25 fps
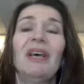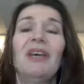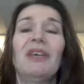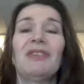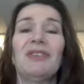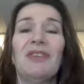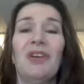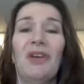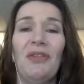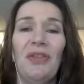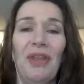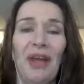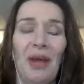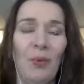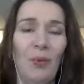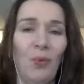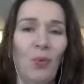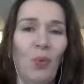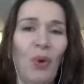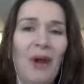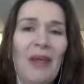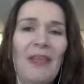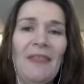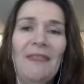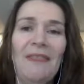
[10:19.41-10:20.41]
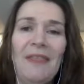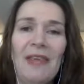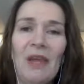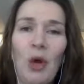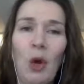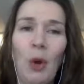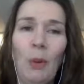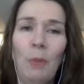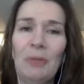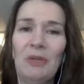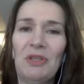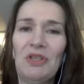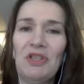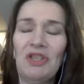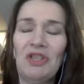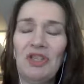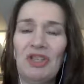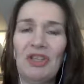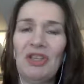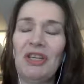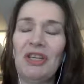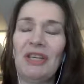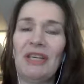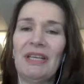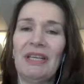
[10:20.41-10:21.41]
so that when the
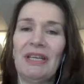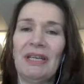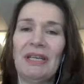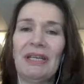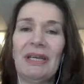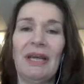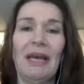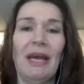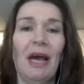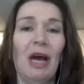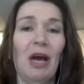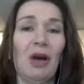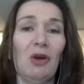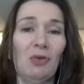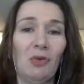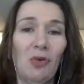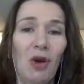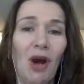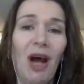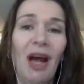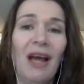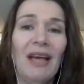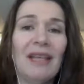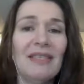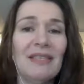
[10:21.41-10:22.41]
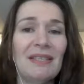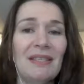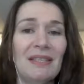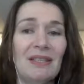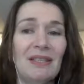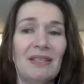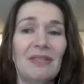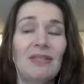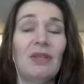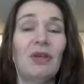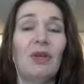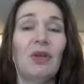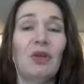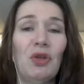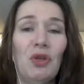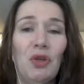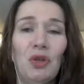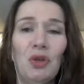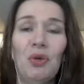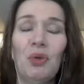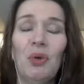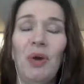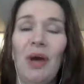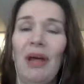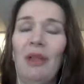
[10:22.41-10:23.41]
opportunity arises,
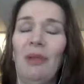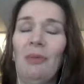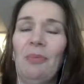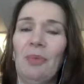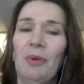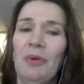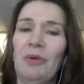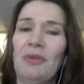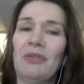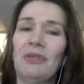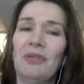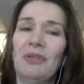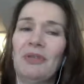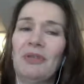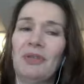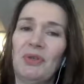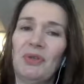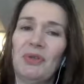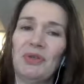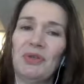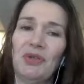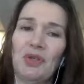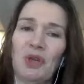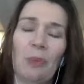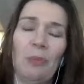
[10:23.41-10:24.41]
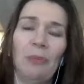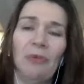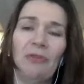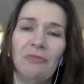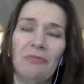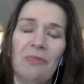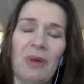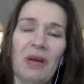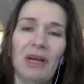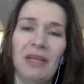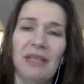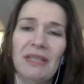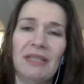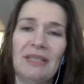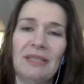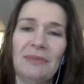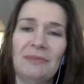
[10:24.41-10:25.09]
you are the person who's top of mind.